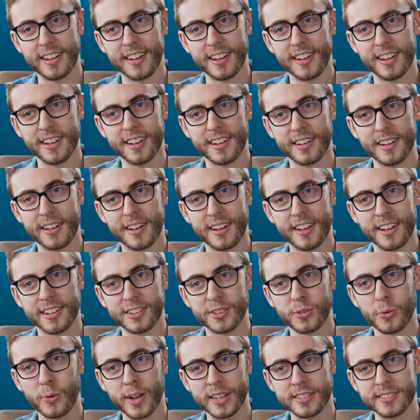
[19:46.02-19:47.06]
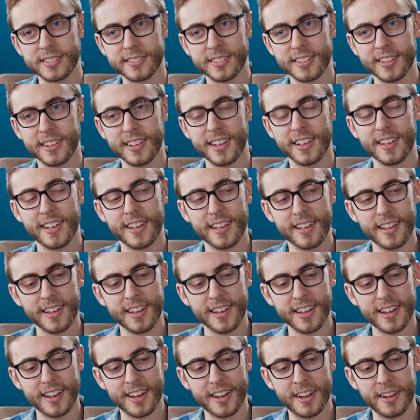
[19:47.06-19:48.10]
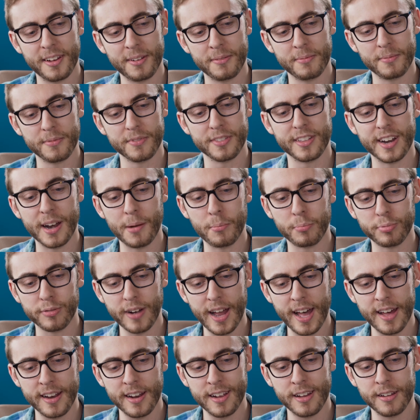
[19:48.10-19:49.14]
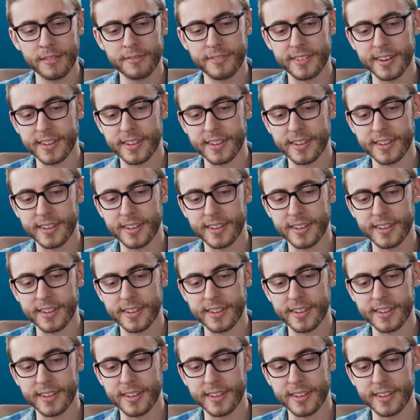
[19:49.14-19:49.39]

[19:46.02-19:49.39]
a twist that I'm proud of.